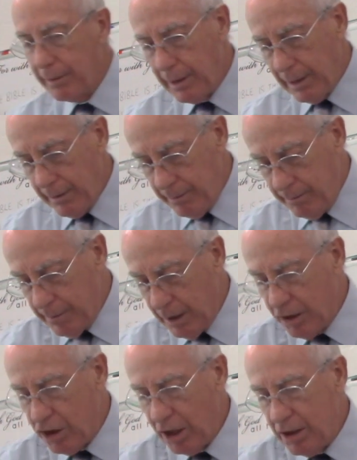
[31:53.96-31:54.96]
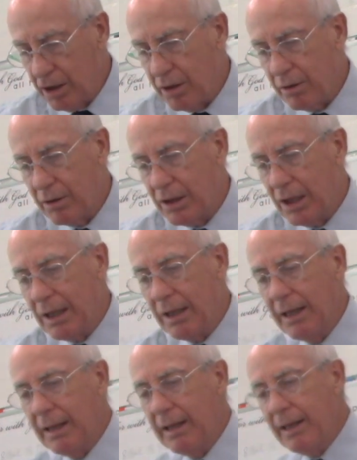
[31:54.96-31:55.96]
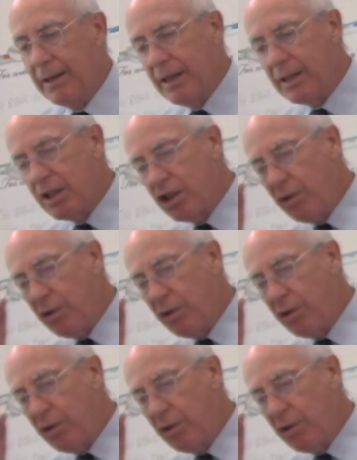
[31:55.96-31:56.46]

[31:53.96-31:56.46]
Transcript: Okay. In Judges 13, this is